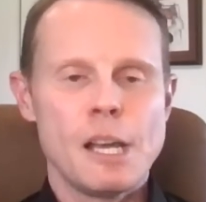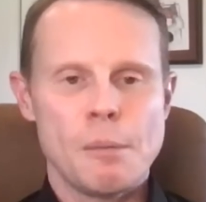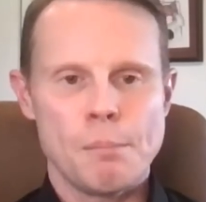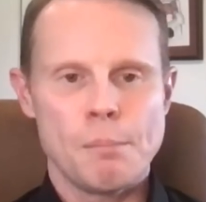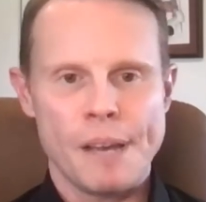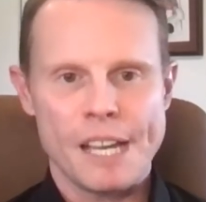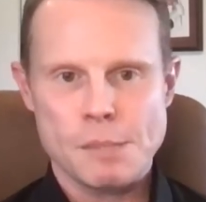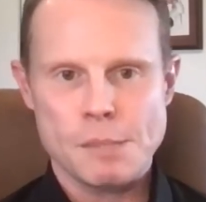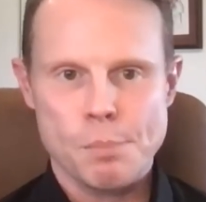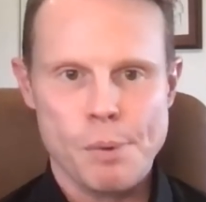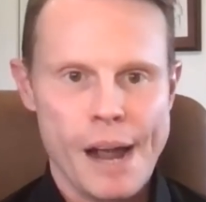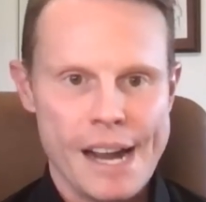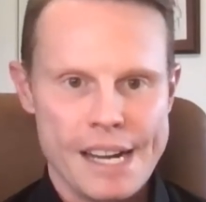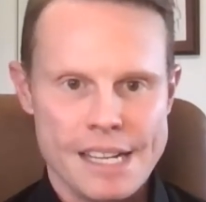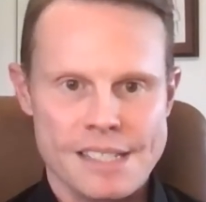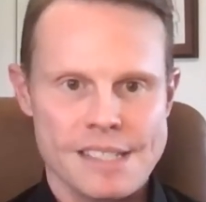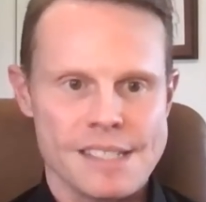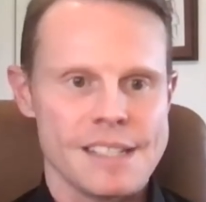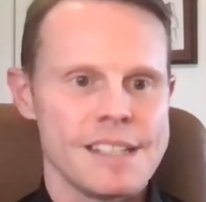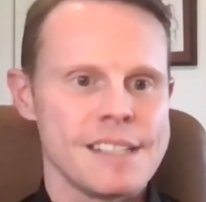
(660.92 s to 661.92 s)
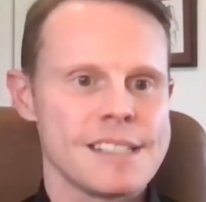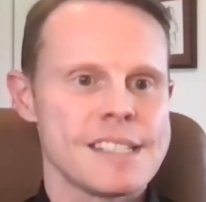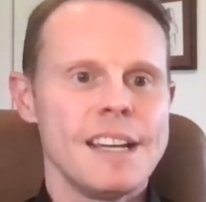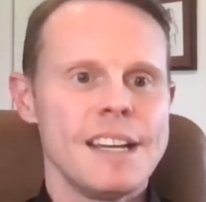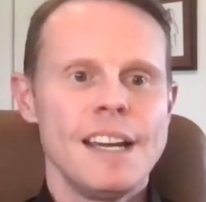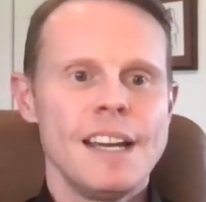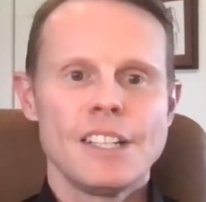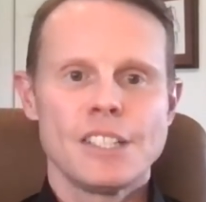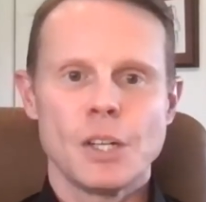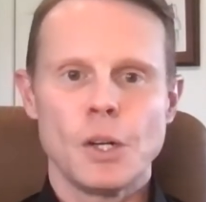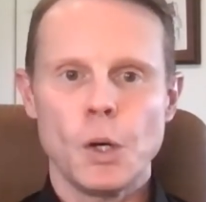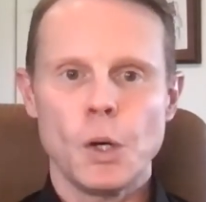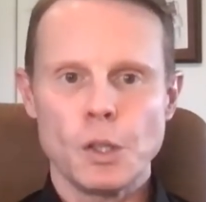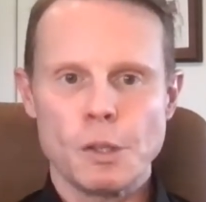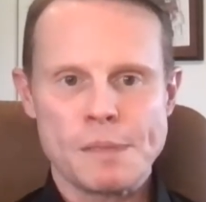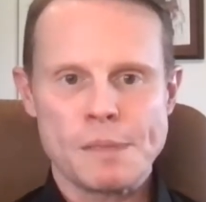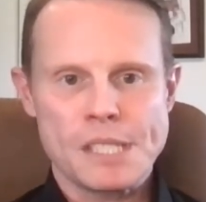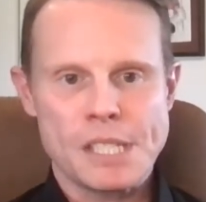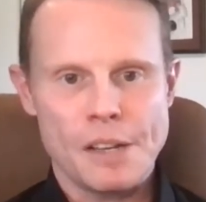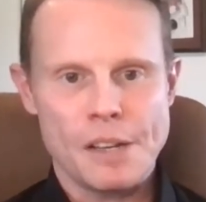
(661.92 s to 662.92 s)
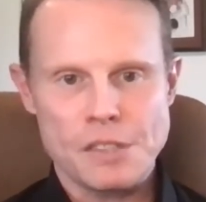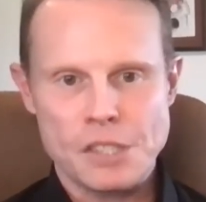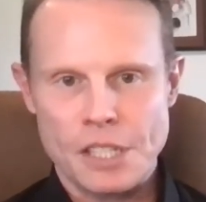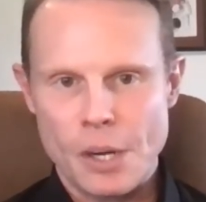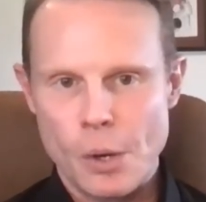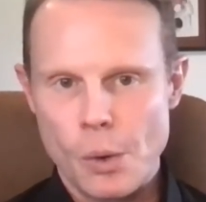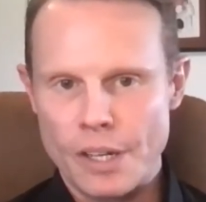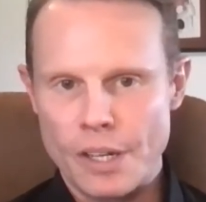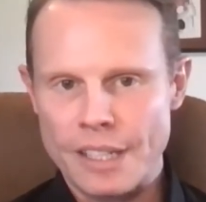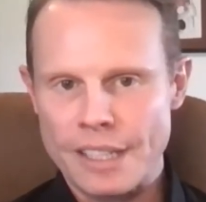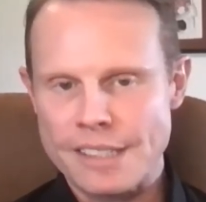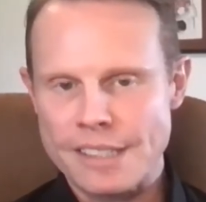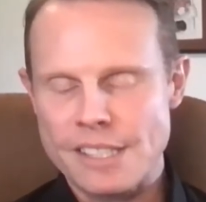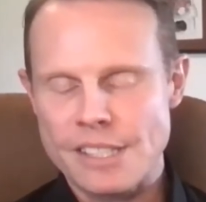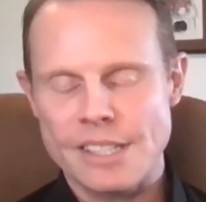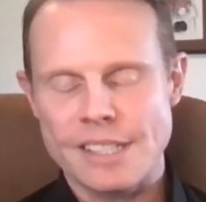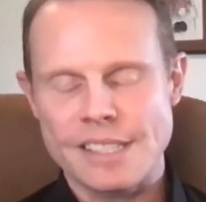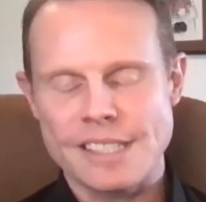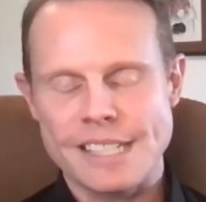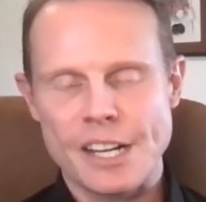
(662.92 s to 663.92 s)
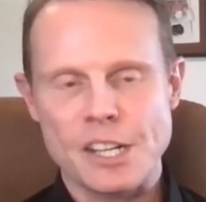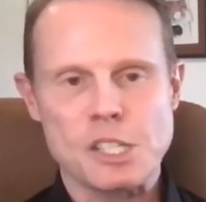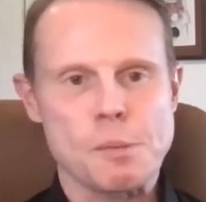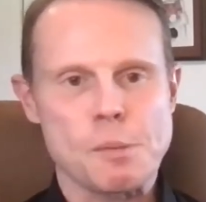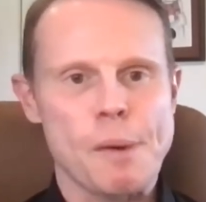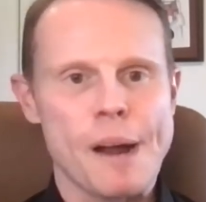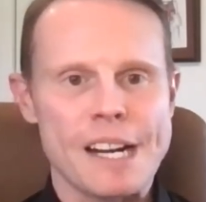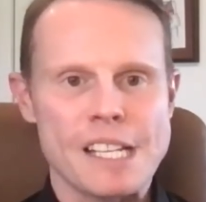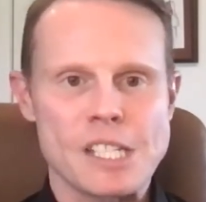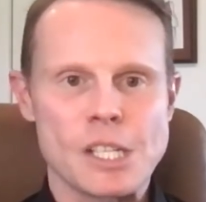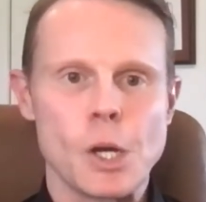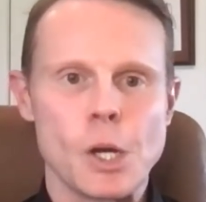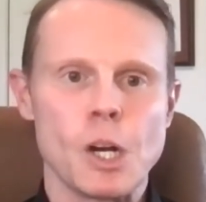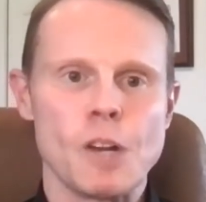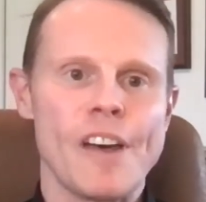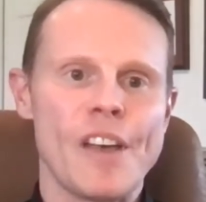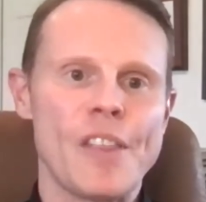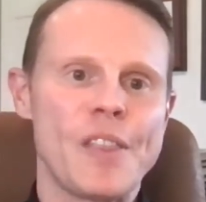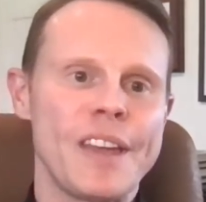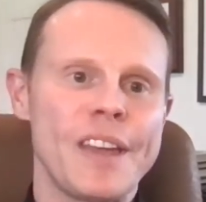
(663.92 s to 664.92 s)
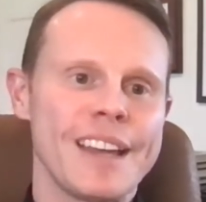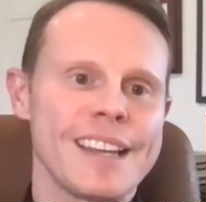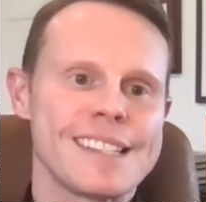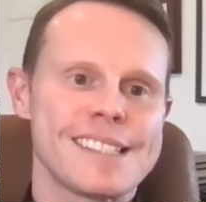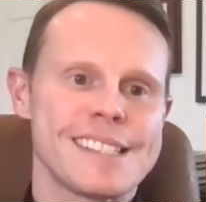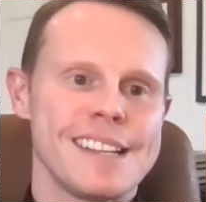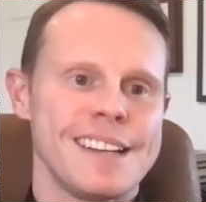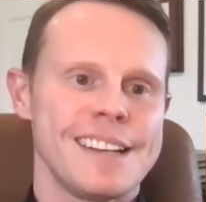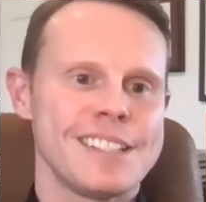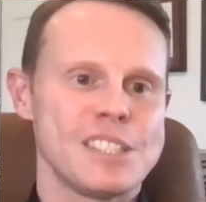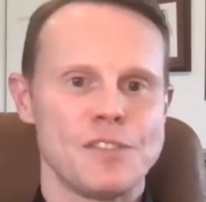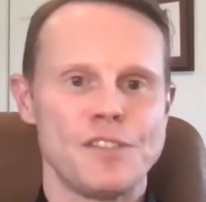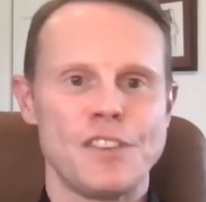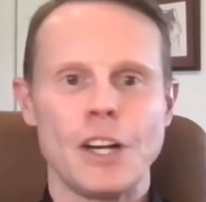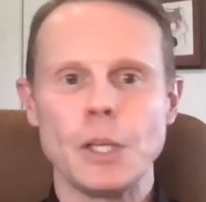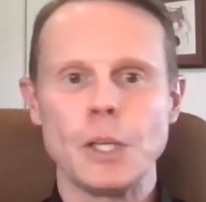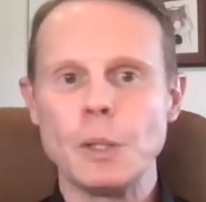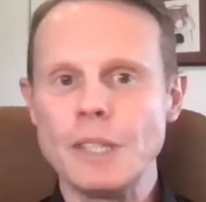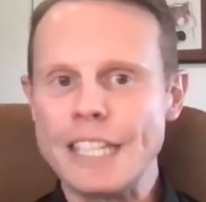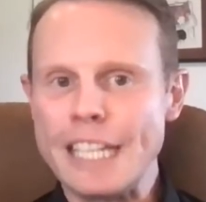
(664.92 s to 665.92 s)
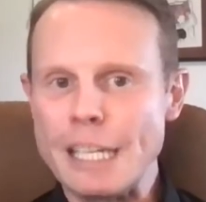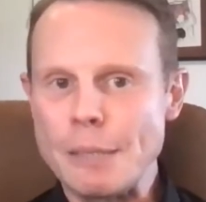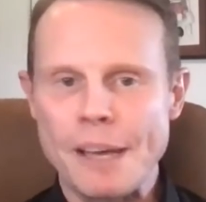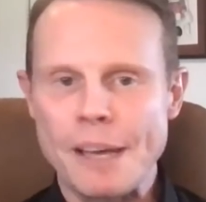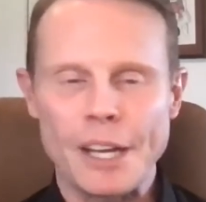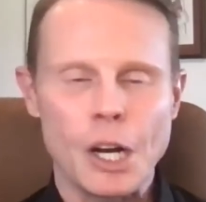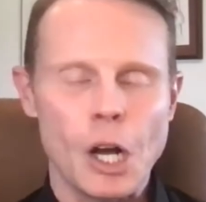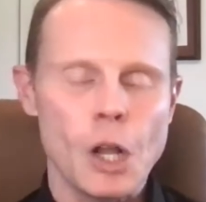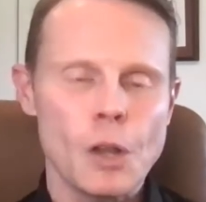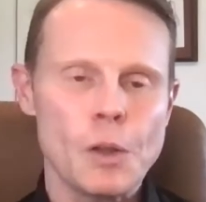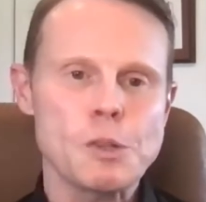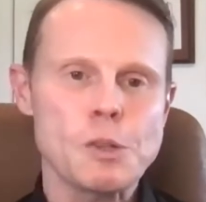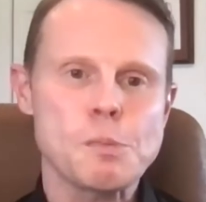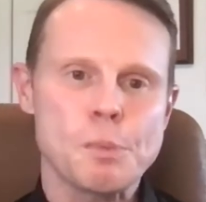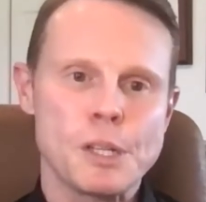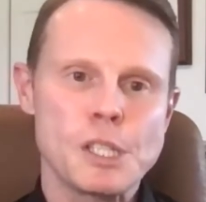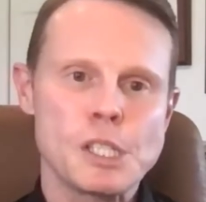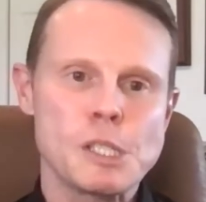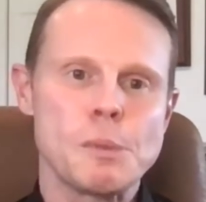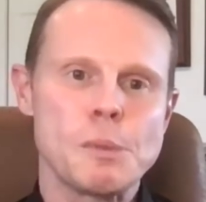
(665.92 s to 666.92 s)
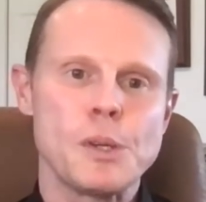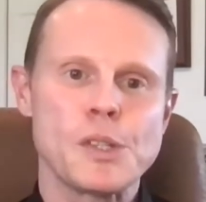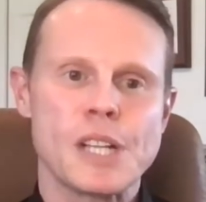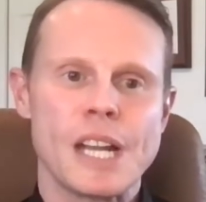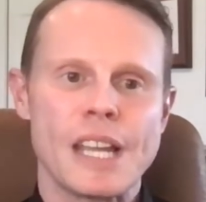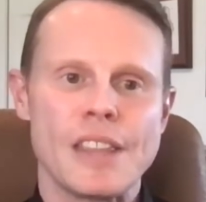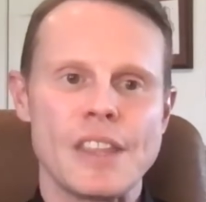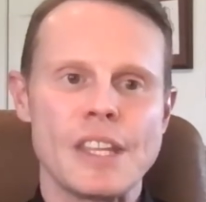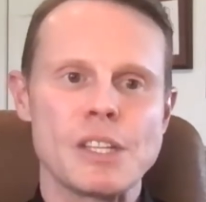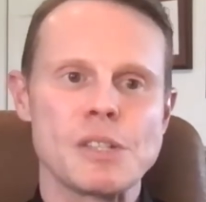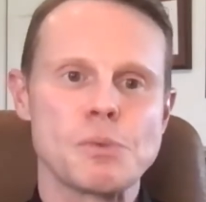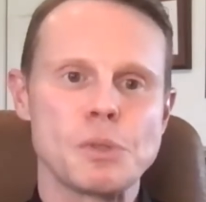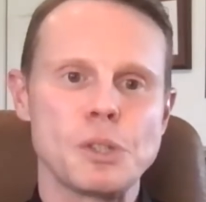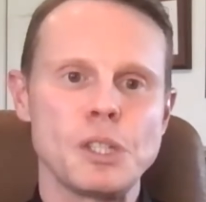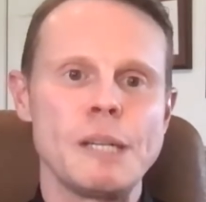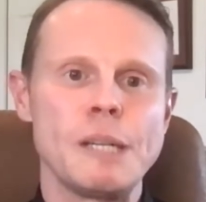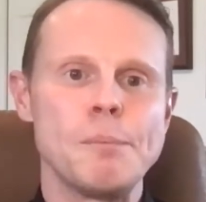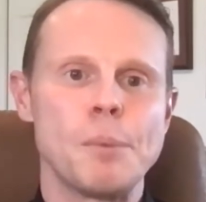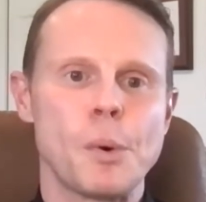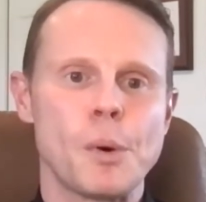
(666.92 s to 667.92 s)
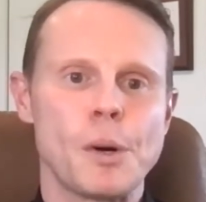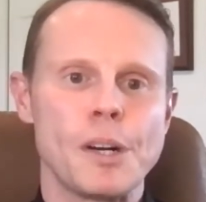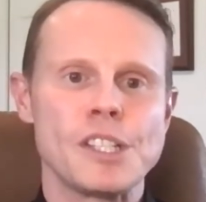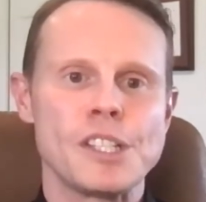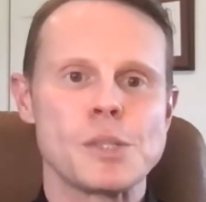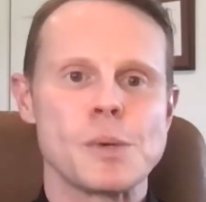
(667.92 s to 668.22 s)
best practices to hold themselves according to the standards of practice and code of ethics, to follow Lima and all those principles that I think is really important.